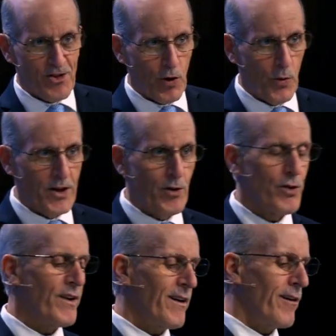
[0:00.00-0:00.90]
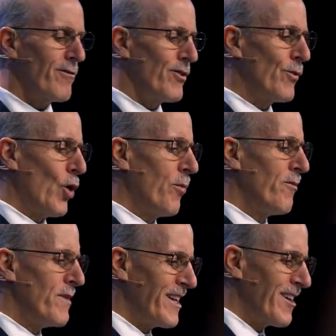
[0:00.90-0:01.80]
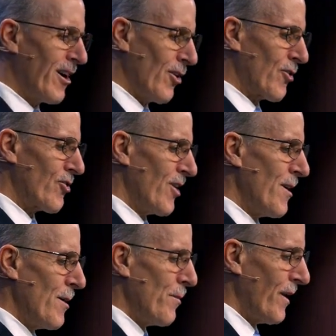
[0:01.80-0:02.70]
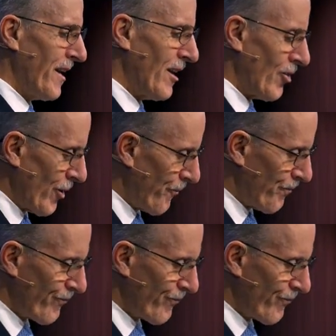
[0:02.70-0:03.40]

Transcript: So when you think of the robe of many colors, please